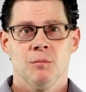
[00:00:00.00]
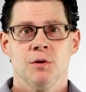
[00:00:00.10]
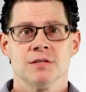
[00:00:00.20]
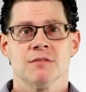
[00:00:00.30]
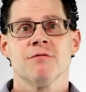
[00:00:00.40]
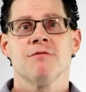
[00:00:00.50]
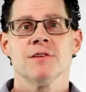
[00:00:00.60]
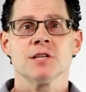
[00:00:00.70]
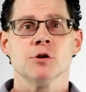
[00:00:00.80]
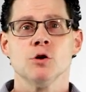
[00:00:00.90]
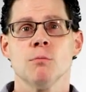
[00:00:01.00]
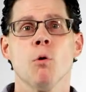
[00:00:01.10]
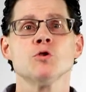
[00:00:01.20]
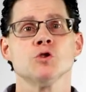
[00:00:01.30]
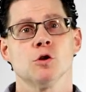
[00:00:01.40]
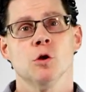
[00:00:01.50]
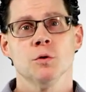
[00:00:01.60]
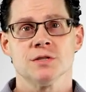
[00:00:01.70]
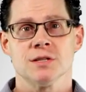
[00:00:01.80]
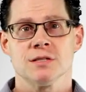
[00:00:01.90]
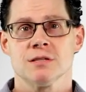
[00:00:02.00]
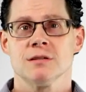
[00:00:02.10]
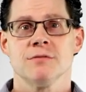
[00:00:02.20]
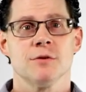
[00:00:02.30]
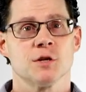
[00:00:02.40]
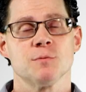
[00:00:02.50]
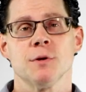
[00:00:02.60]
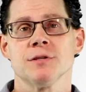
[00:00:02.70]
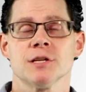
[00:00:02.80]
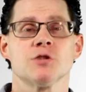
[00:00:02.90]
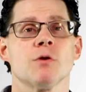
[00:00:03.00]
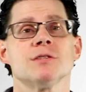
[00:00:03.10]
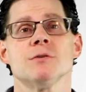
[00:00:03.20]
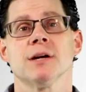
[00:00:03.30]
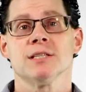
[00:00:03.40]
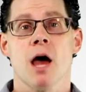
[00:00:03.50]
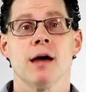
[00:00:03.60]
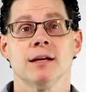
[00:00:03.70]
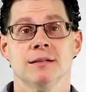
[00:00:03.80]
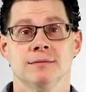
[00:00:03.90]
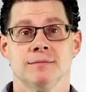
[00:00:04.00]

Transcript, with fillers: using physical or emotional closes if they're experiencing stress or anxiety.